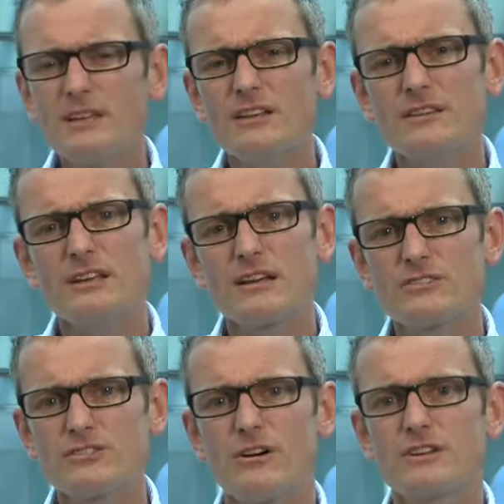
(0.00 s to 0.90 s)
And the other
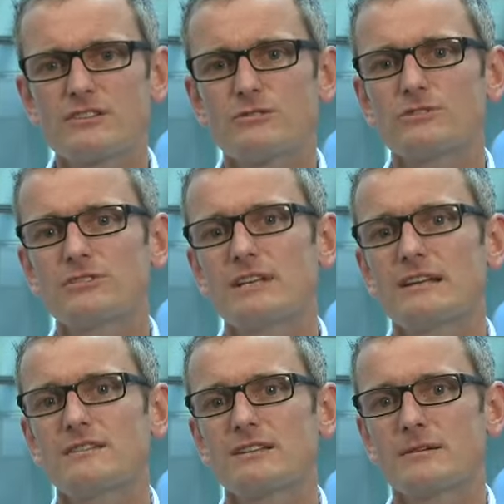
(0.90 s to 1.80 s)
side is you also need to
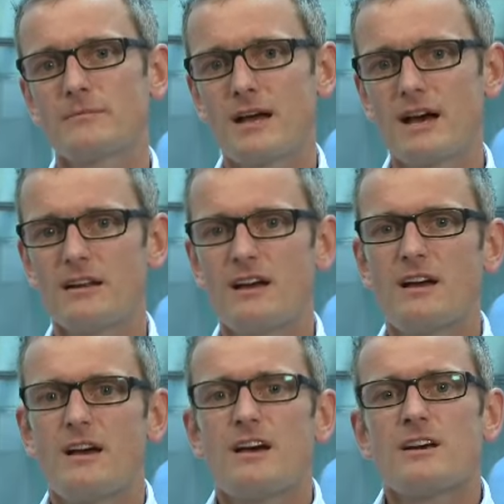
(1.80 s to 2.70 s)
think about
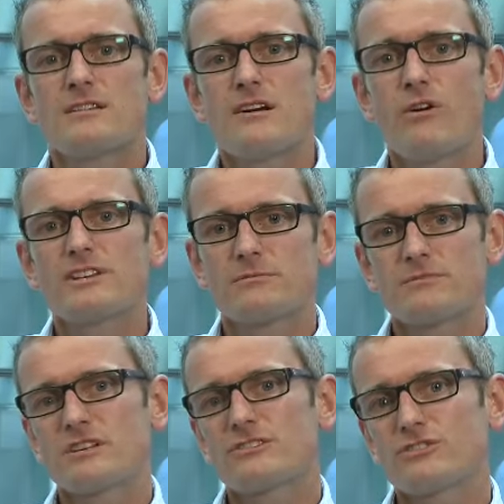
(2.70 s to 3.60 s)
items
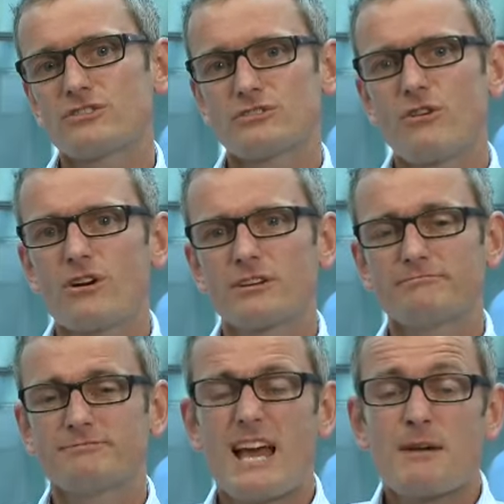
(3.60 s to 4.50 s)
such as stock.
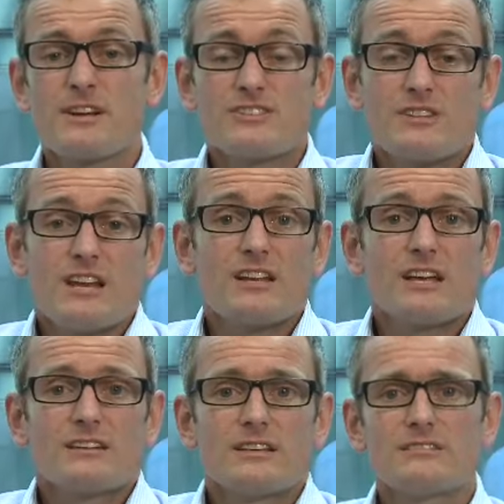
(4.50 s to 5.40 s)
How much of that are you
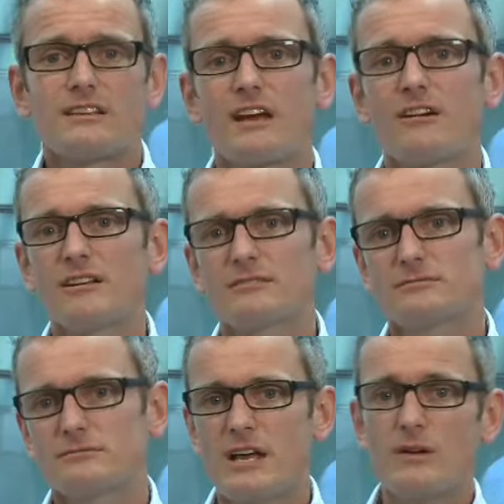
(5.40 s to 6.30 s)
going to need to carry?
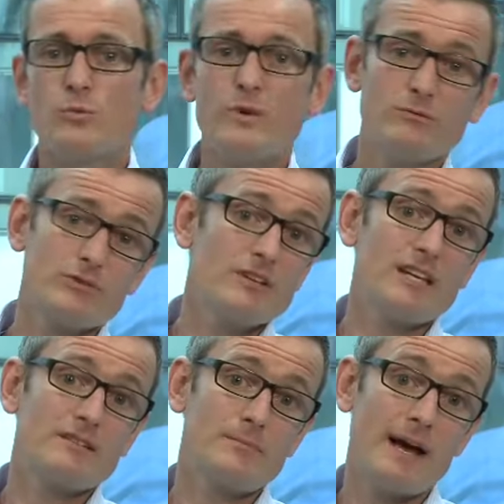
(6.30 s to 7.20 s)
And when will you
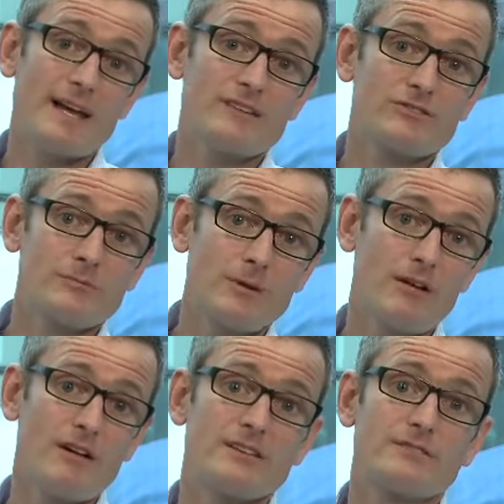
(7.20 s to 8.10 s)
need to pay your
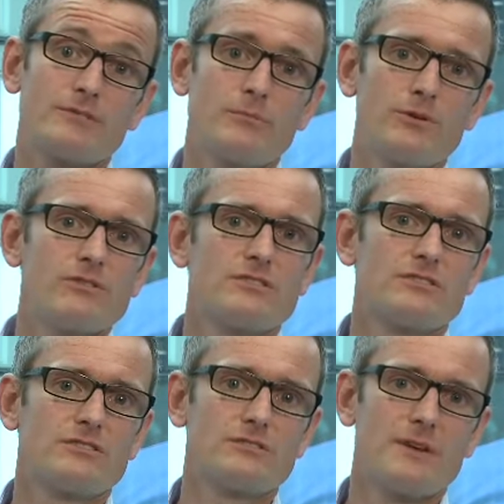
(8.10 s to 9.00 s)
suppliers for the
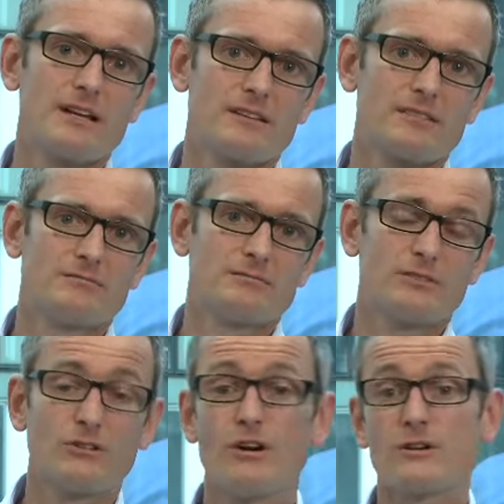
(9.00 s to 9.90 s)
purchases you make?
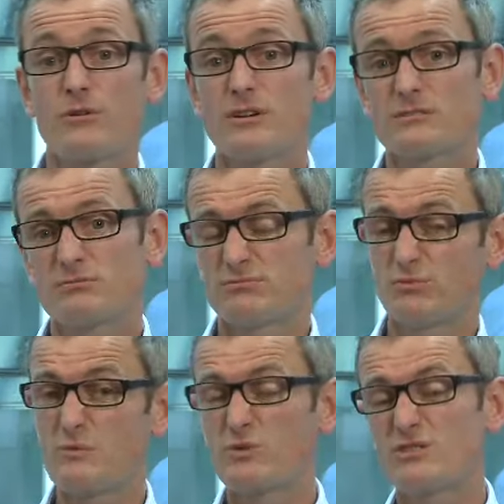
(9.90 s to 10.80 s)
Likewise,
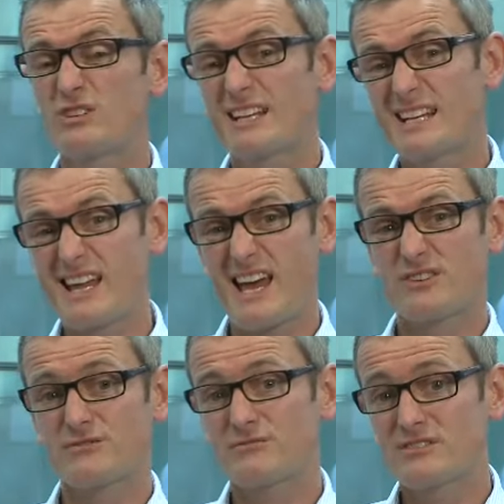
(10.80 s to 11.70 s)
when will you collect
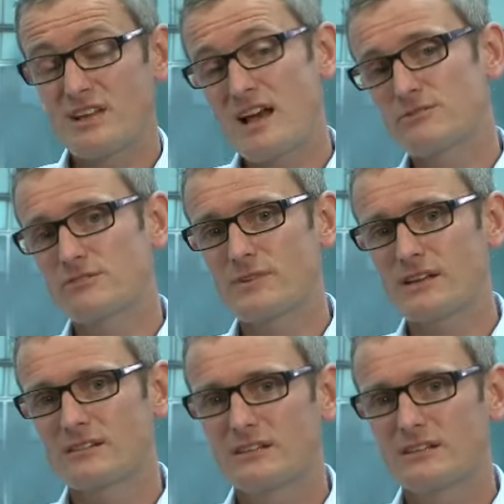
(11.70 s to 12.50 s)
cash from the sales you make?